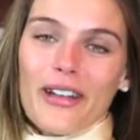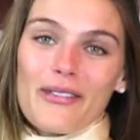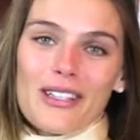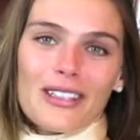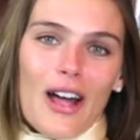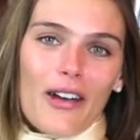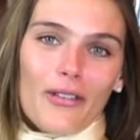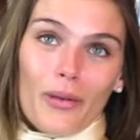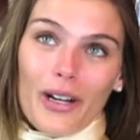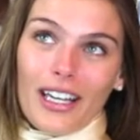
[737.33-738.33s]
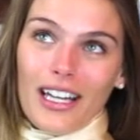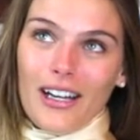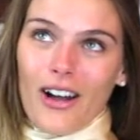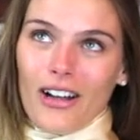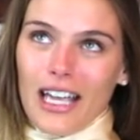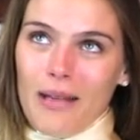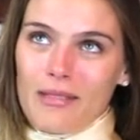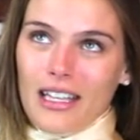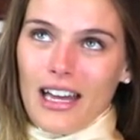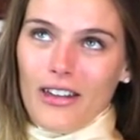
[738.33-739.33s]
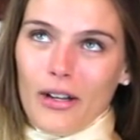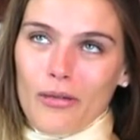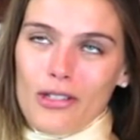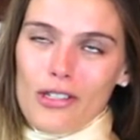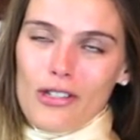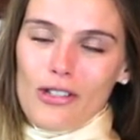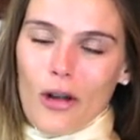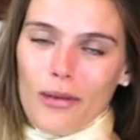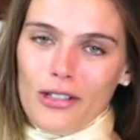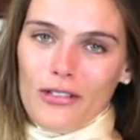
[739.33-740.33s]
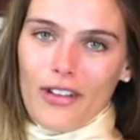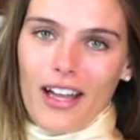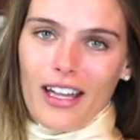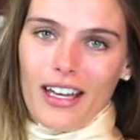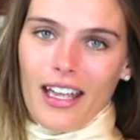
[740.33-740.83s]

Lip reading: It was a lot of work, and it all came together and was so much fun,